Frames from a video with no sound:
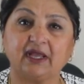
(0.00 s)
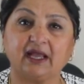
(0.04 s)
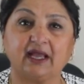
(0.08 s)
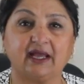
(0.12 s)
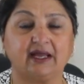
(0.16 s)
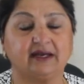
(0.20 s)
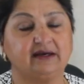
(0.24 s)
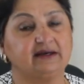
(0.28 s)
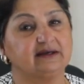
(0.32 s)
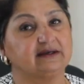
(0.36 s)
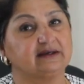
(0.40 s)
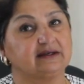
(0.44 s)

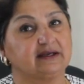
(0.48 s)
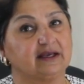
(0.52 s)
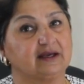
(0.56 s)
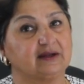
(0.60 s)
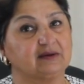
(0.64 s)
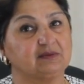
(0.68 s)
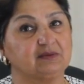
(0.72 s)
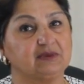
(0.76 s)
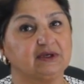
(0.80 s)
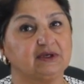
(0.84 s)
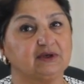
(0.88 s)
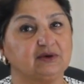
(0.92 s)
and it
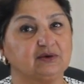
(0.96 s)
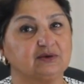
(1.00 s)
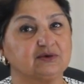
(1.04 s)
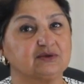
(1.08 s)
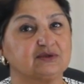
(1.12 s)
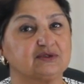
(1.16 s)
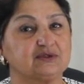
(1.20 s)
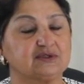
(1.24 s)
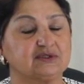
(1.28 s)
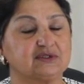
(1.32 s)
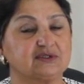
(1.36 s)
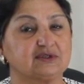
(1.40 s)
can be
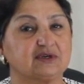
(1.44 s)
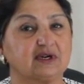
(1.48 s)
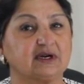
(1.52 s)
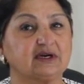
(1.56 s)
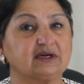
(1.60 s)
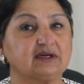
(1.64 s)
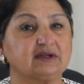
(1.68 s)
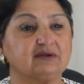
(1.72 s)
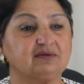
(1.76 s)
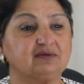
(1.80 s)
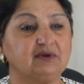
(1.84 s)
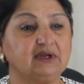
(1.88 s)
used
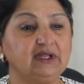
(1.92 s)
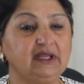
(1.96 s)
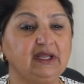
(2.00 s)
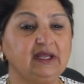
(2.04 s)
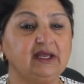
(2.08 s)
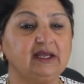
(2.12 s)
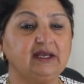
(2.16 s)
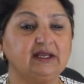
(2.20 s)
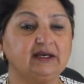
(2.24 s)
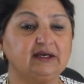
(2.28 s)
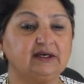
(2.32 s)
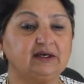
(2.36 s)
destructively,